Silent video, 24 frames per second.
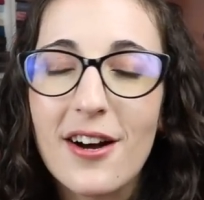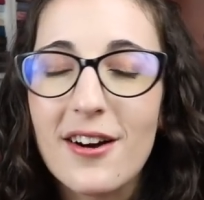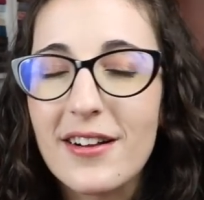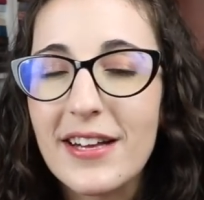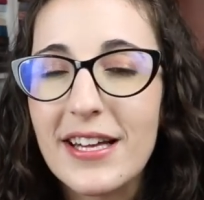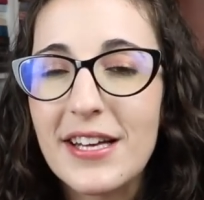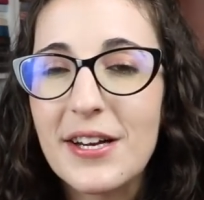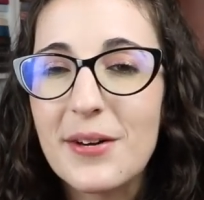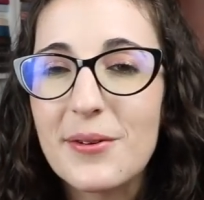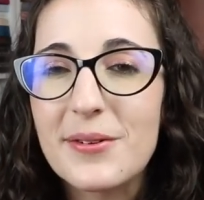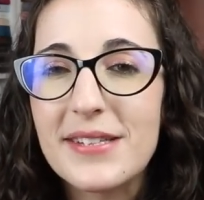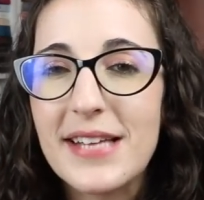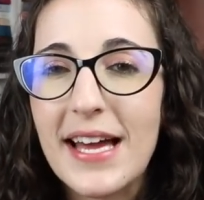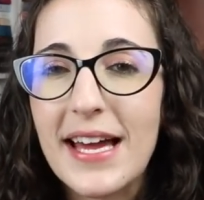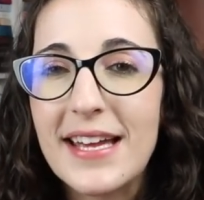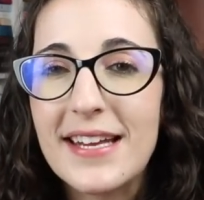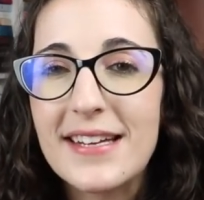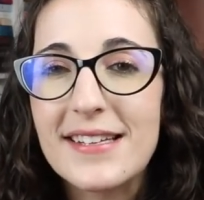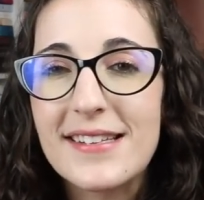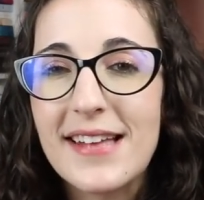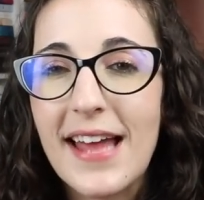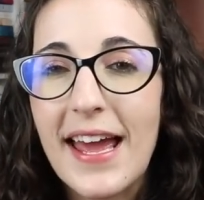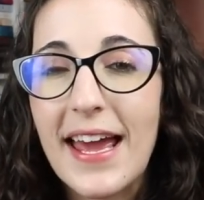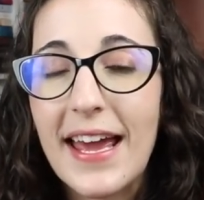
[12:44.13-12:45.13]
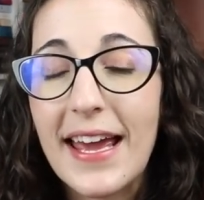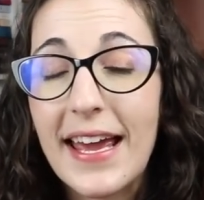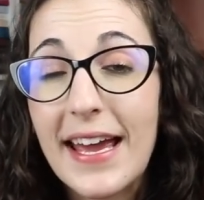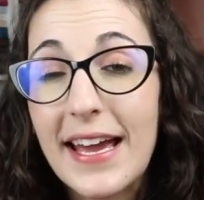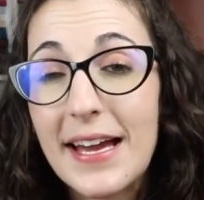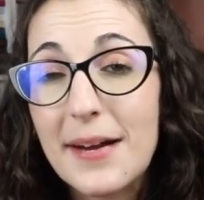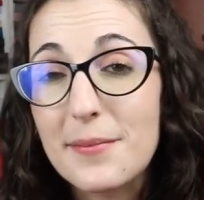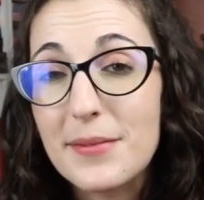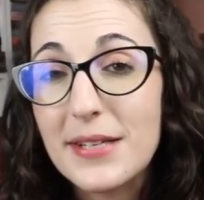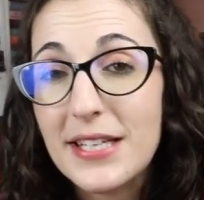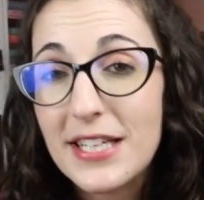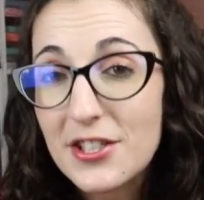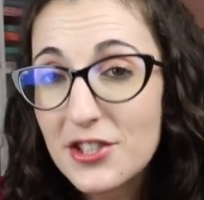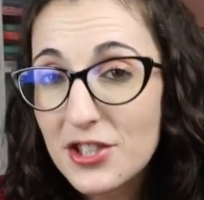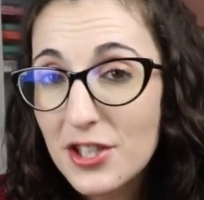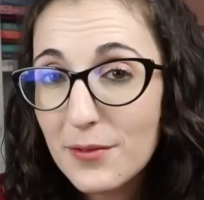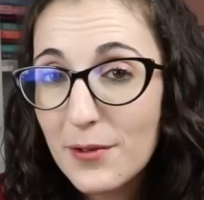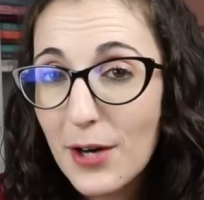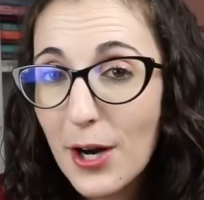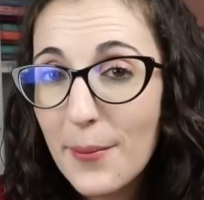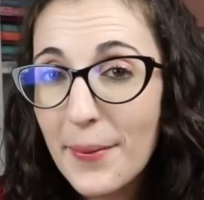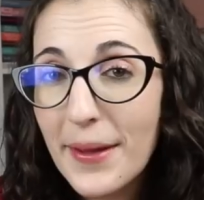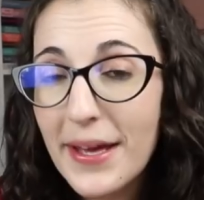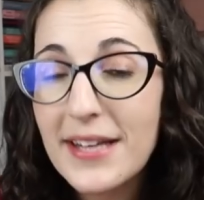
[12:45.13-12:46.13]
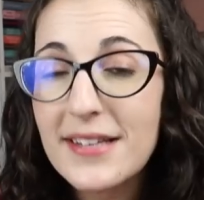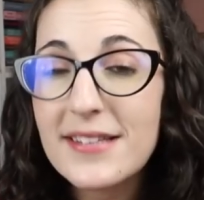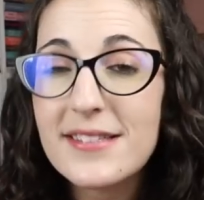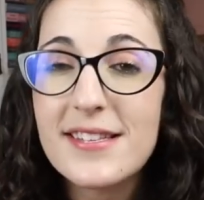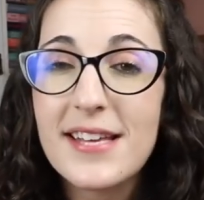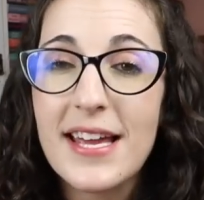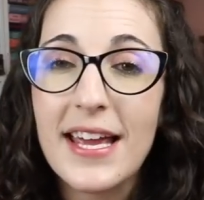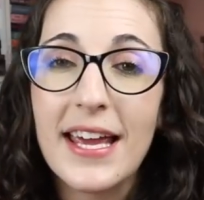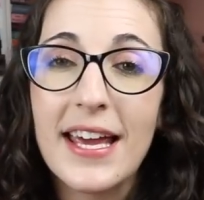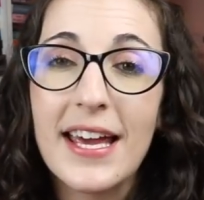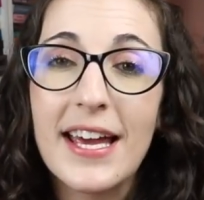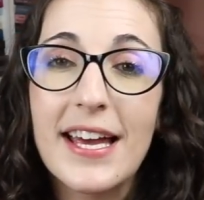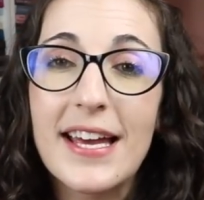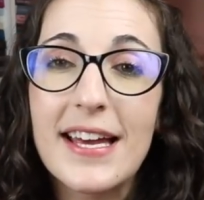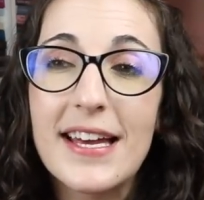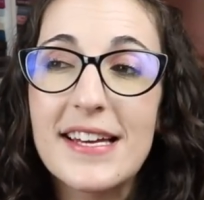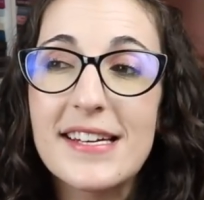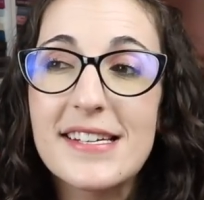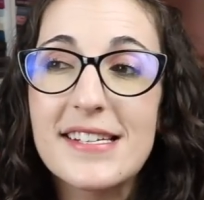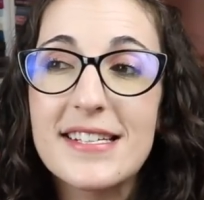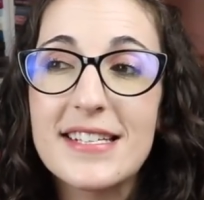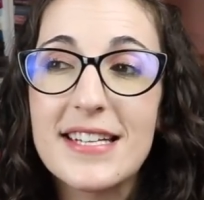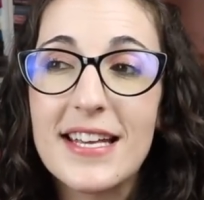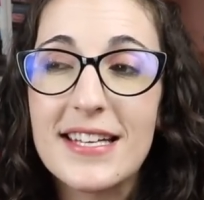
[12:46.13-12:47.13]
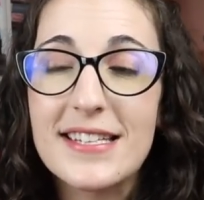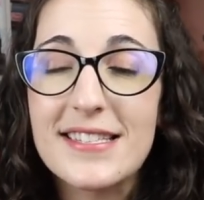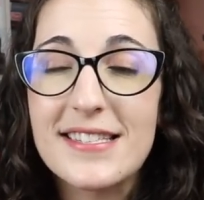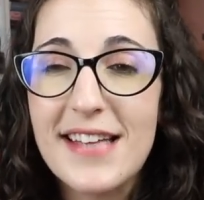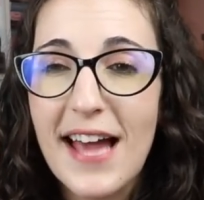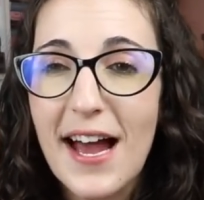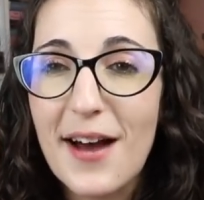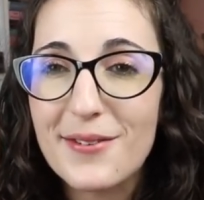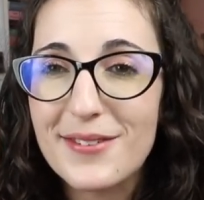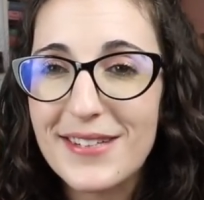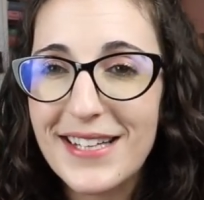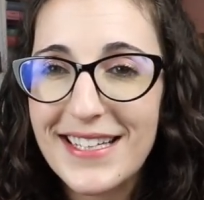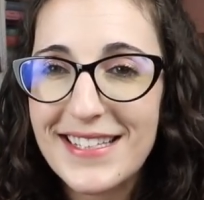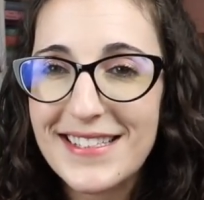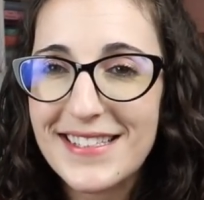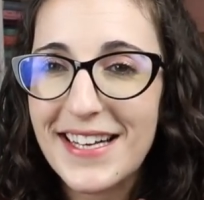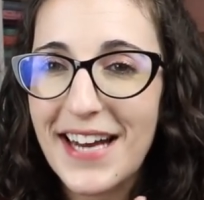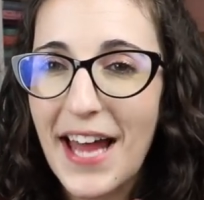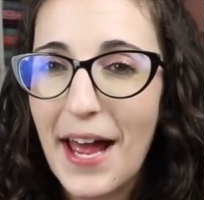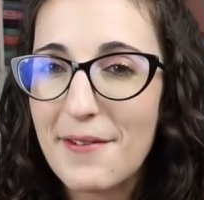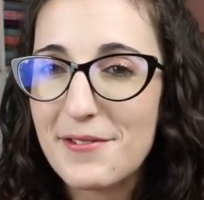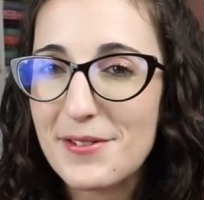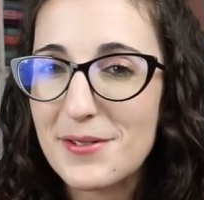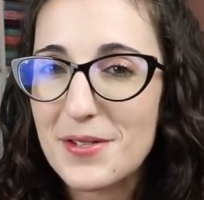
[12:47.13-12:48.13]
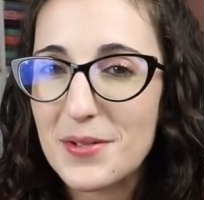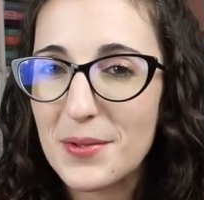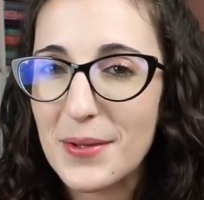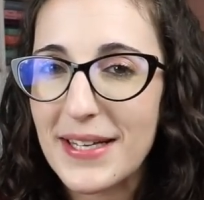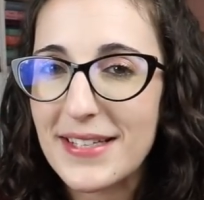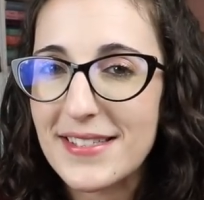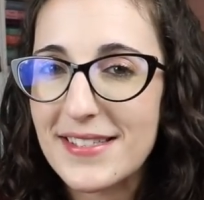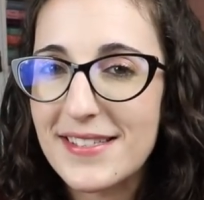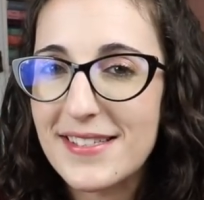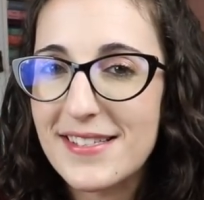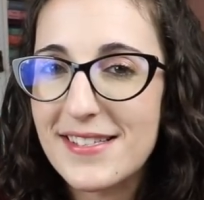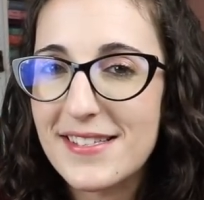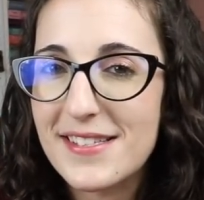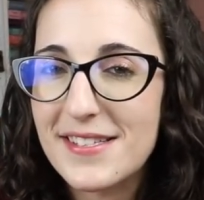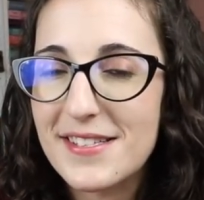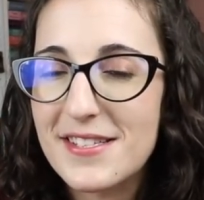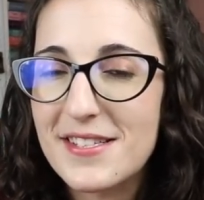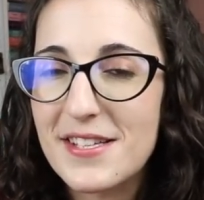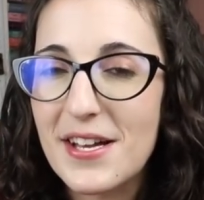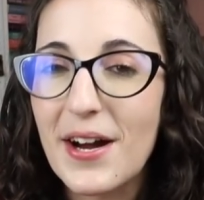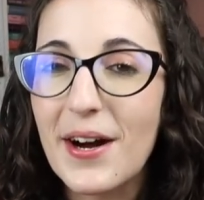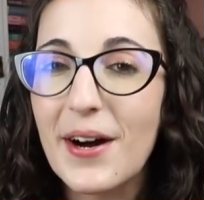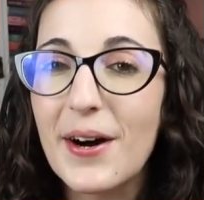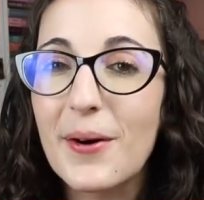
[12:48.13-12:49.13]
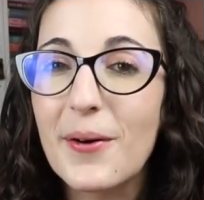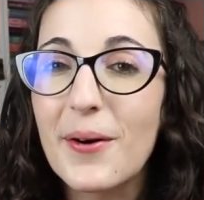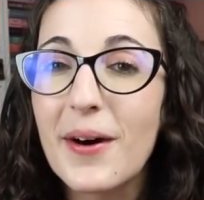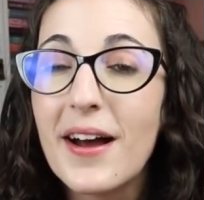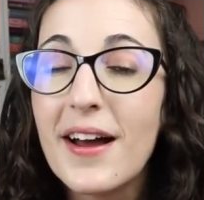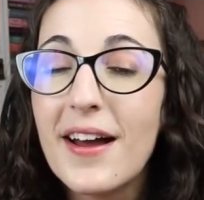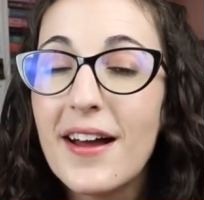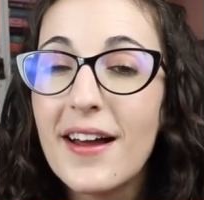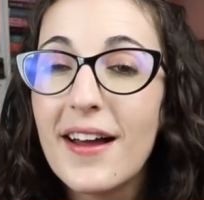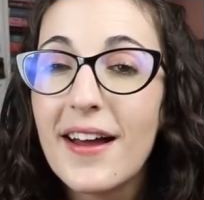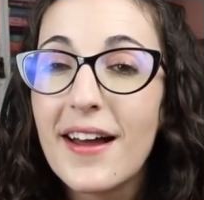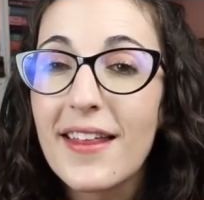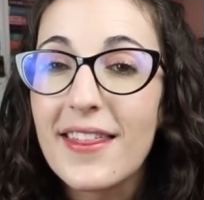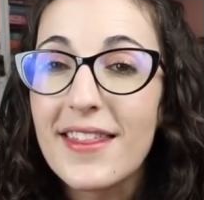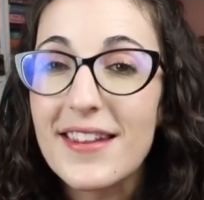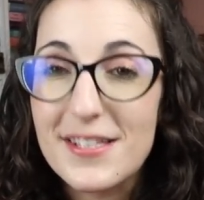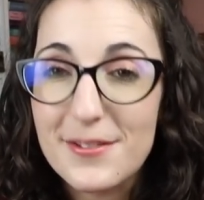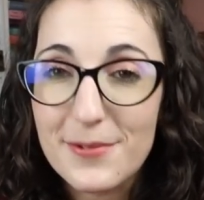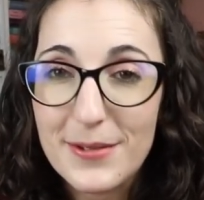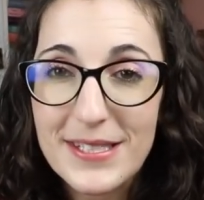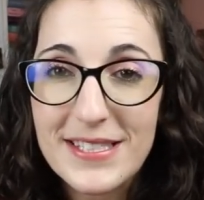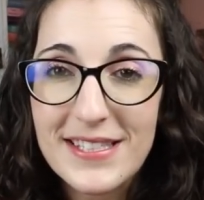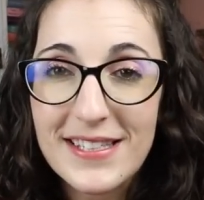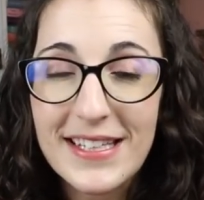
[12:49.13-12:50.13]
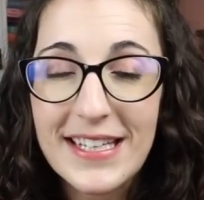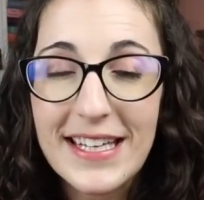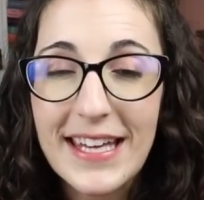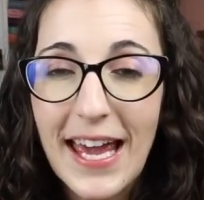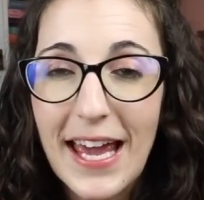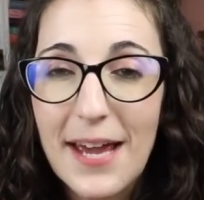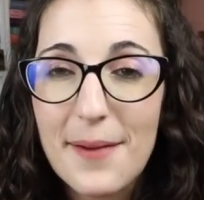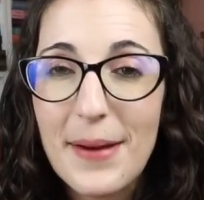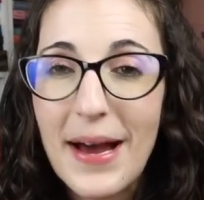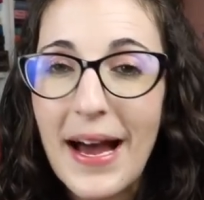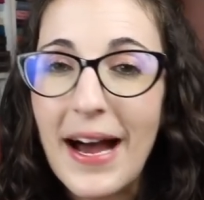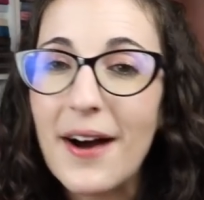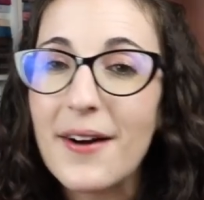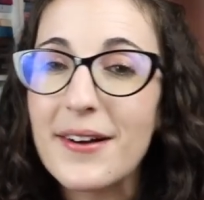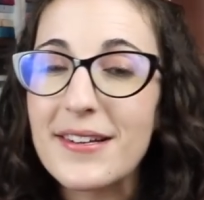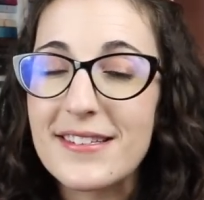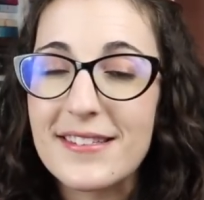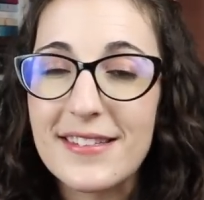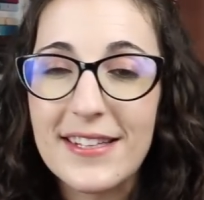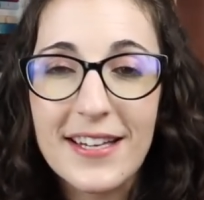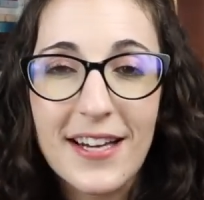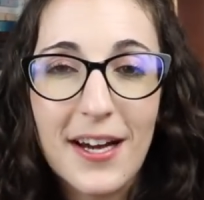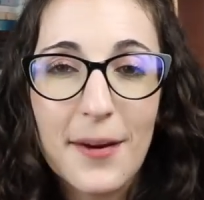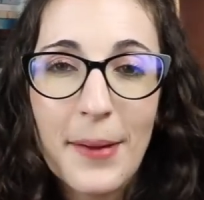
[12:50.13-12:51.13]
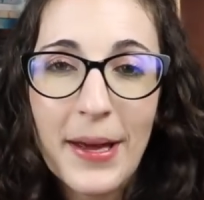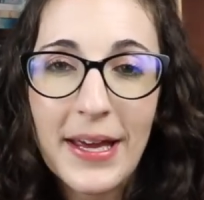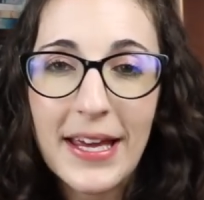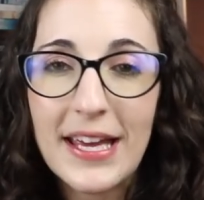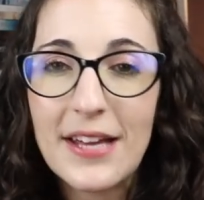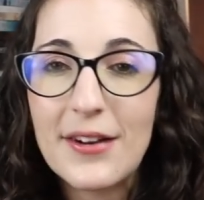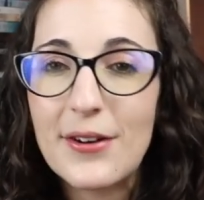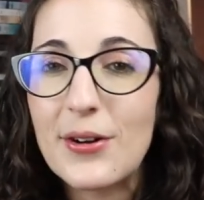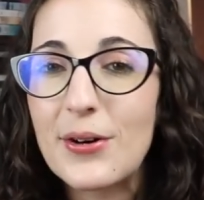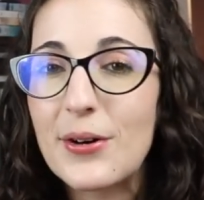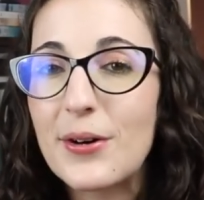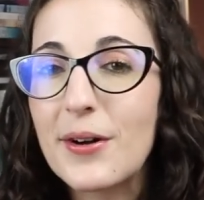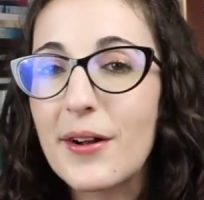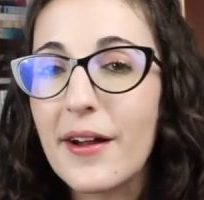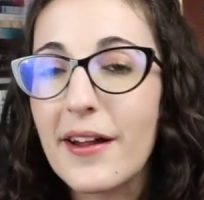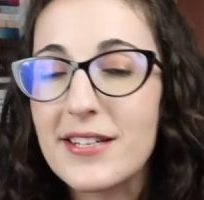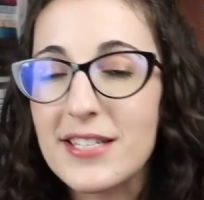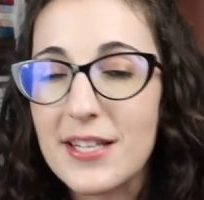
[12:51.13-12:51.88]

All I know is that is a amnesia romance and it sounds like it's gonna have some twists. So this recently came out. It's sitting on my Kindle.